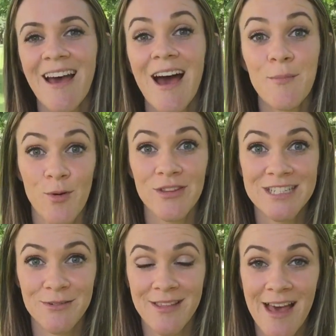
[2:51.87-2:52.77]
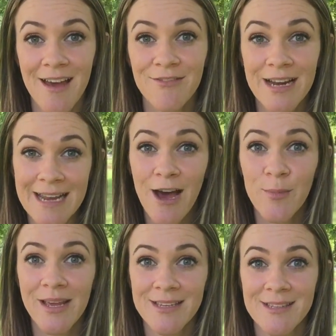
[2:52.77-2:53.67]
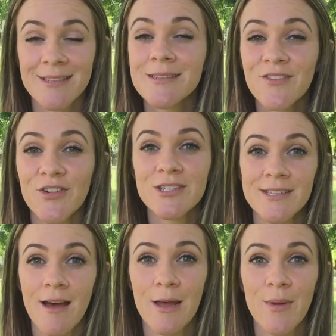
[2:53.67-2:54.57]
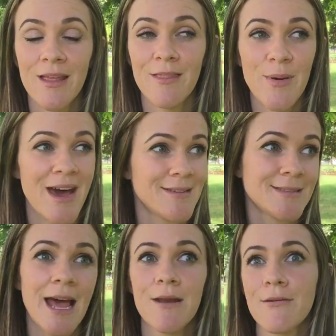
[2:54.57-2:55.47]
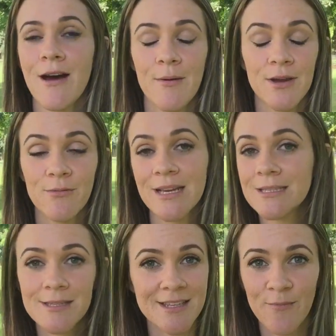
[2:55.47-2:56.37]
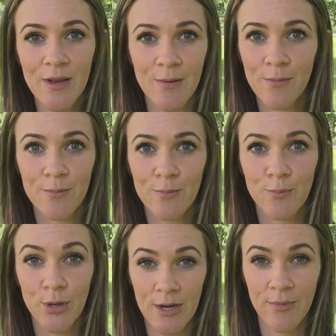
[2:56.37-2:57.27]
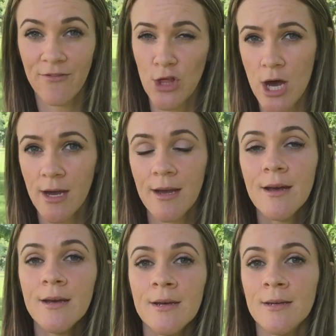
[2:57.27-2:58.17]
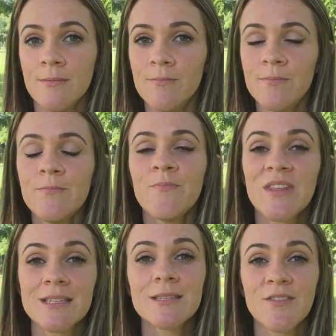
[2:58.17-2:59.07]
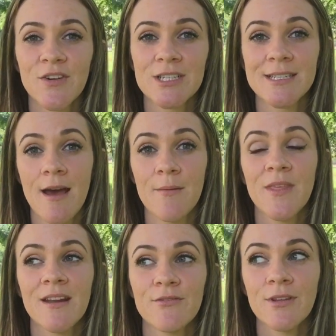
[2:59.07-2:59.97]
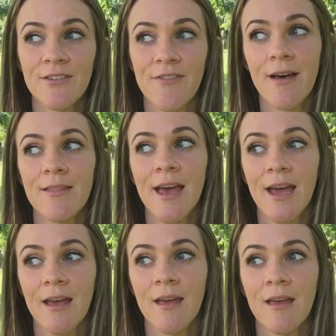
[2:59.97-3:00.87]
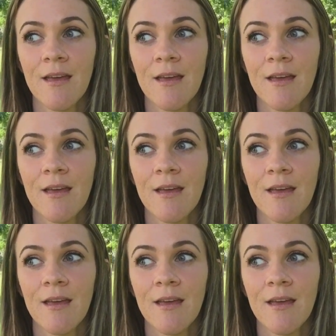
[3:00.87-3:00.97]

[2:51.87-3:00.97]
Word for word: I'm only doing that right now because this is the first time in the past, I don't know how many weeks since I've been up, put up a vlog. This is the first time that I really felt like,